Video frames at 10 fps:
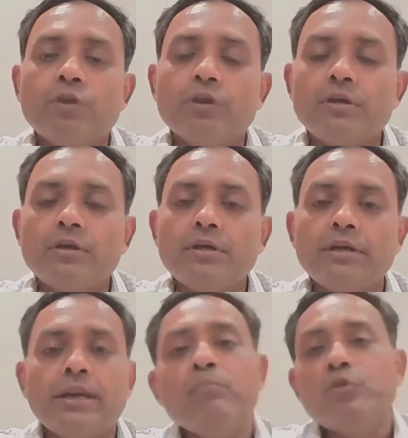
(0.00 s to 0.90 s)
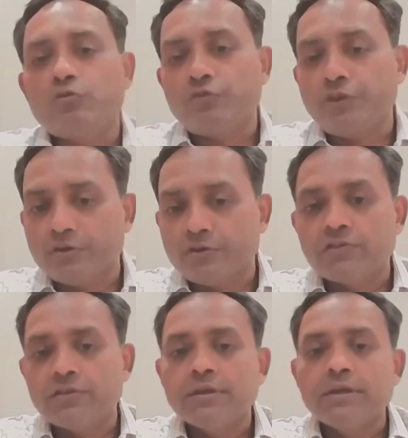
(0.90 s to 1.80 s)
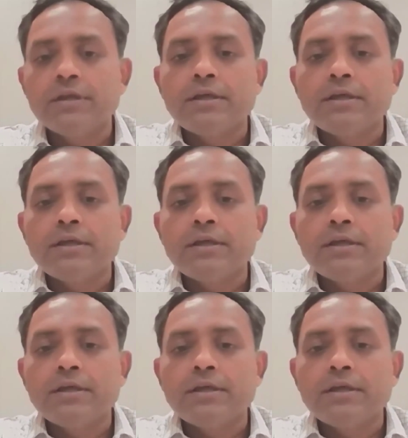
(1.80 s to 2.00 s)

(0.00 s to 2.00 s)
for a number of years.